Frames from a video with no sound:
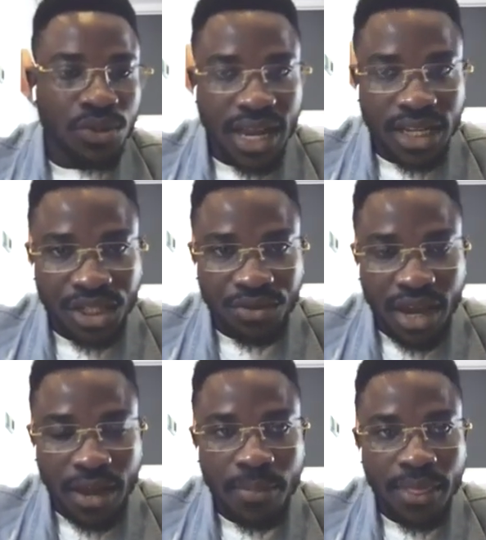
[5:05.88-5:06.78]

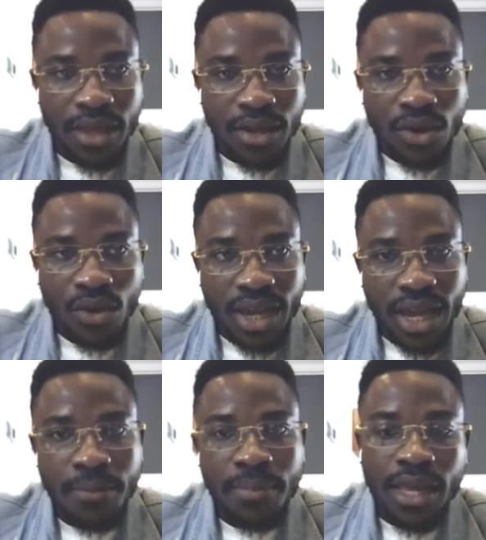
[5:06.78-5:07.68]
Nigeria. Mm-hmm.
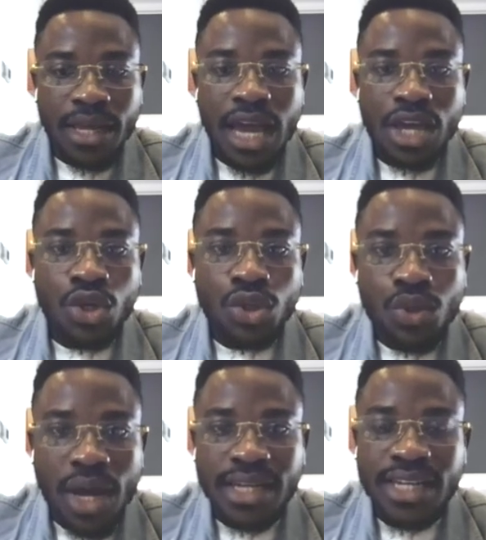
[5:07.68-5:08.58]
Okay. Now,
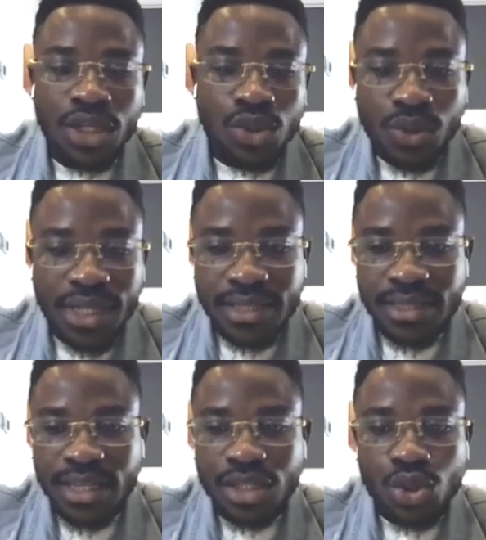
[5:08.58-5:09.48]
usually they do these
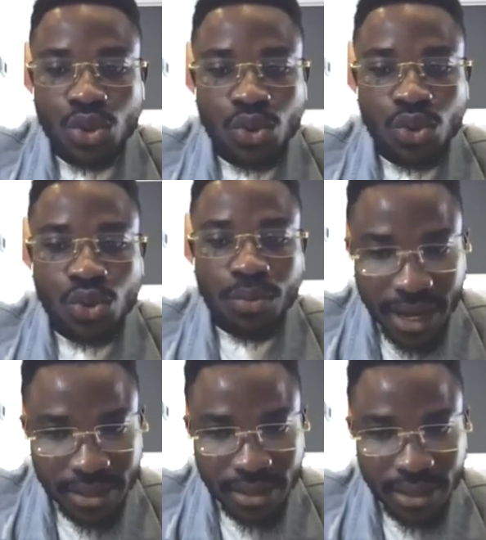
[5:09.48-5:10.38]
things through
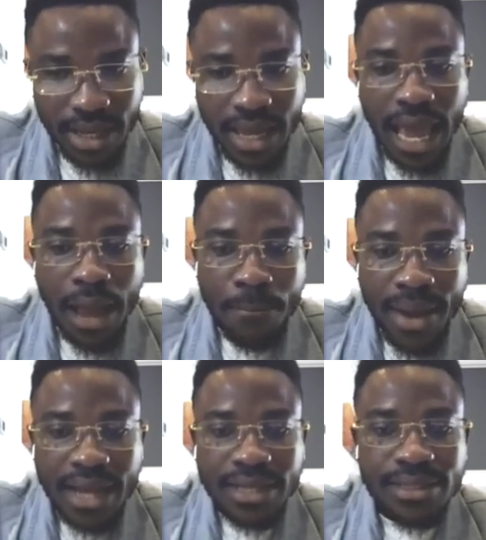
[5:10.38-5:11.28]
banks. Yes. And
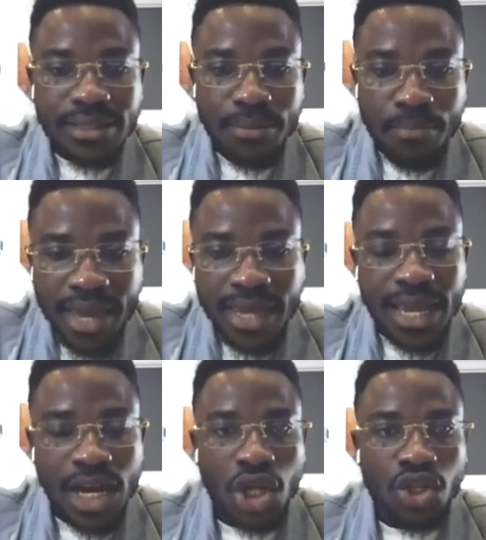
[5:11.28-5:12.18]
banks make
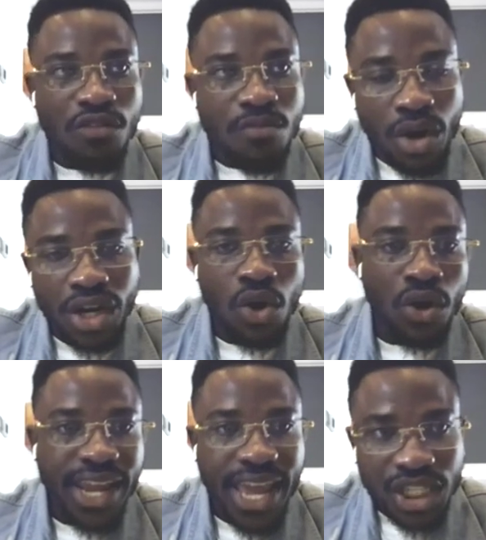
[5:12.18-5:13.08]
a lot of money
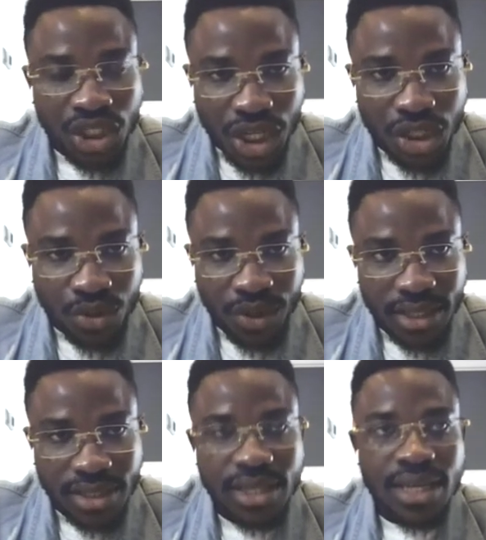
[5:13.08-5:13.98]
on exchange.
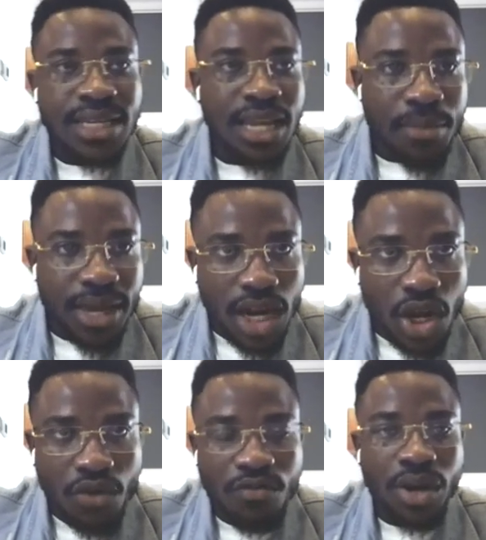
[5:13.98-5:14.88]
They make a
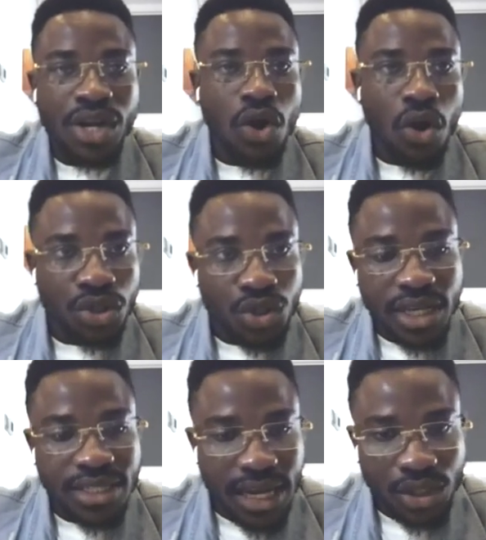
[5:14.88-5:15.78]
lot of money on
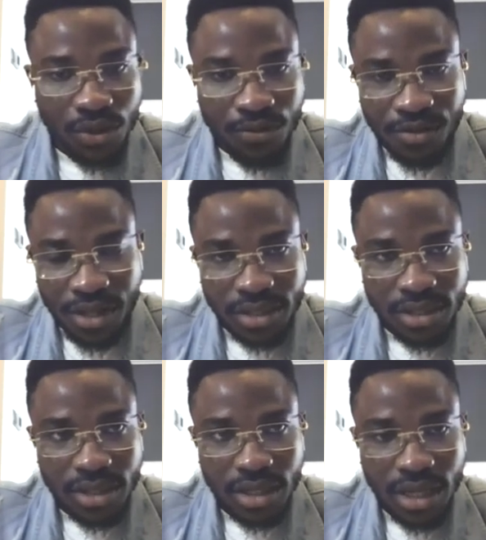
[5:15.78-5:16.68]
transaction fees.
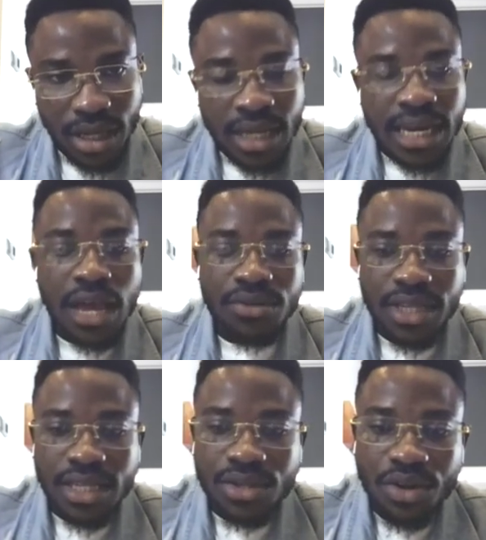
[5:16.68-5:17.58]
Now,
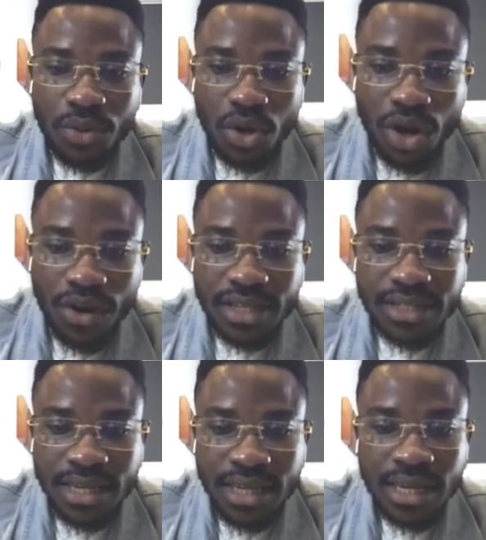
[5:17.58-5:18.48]
since cryptocurrency
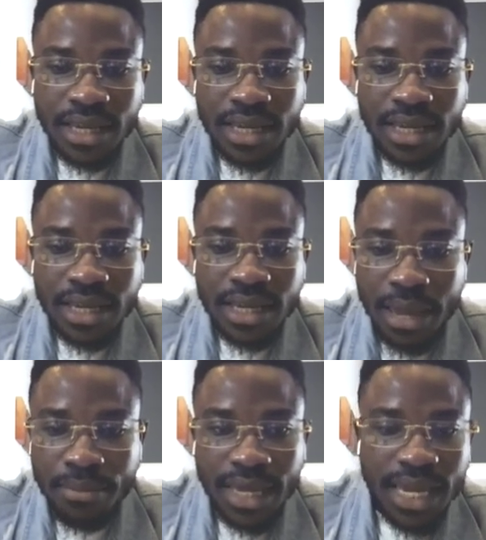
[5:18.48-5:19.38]

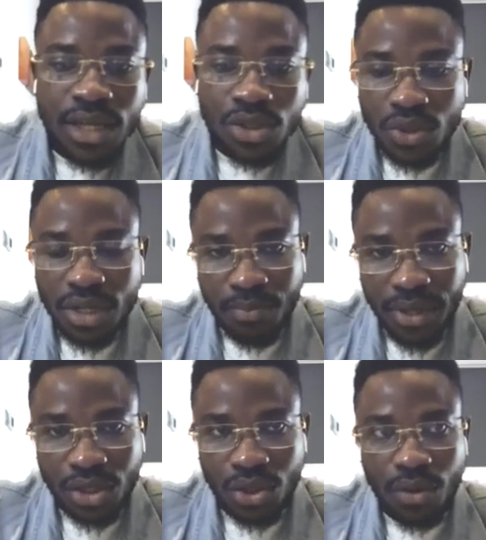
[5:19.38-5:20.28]
came into the
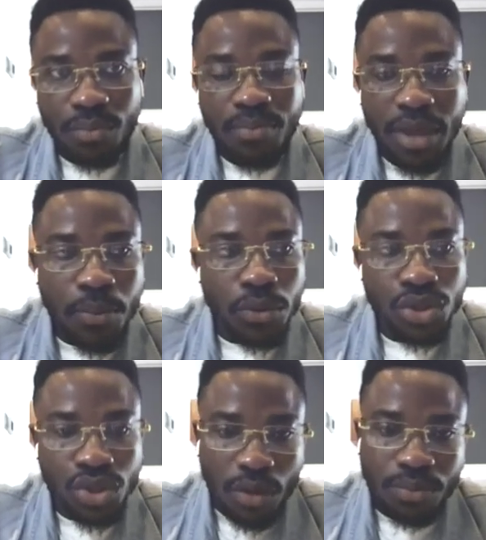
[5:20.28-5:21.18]
picture, people
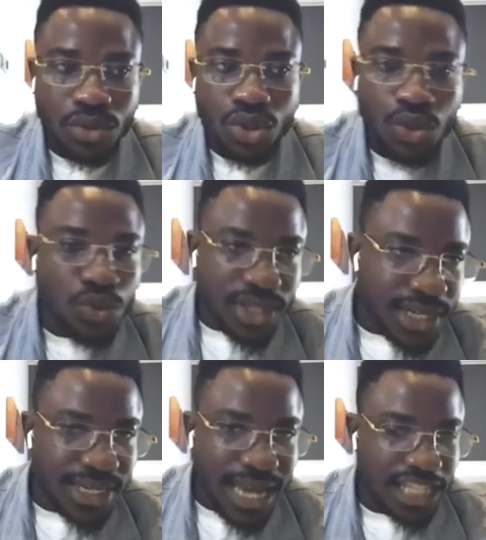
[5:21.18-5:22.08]
stopped using
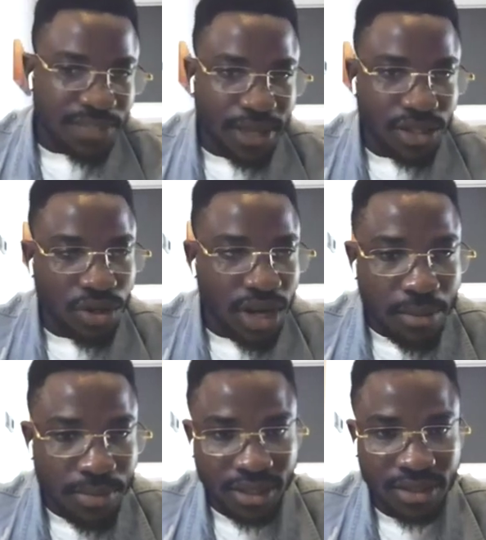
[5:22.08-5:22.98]
that
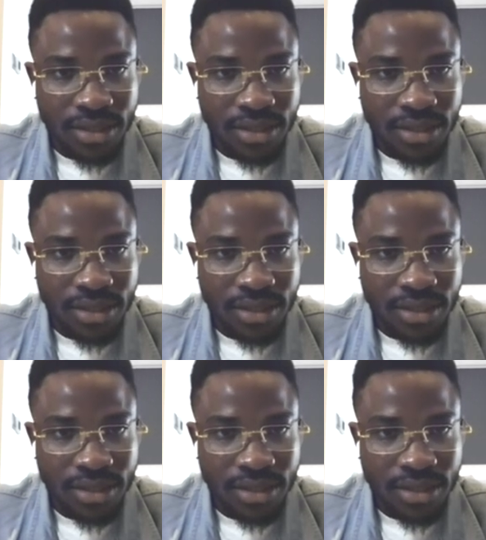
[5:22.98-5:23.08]
particular means.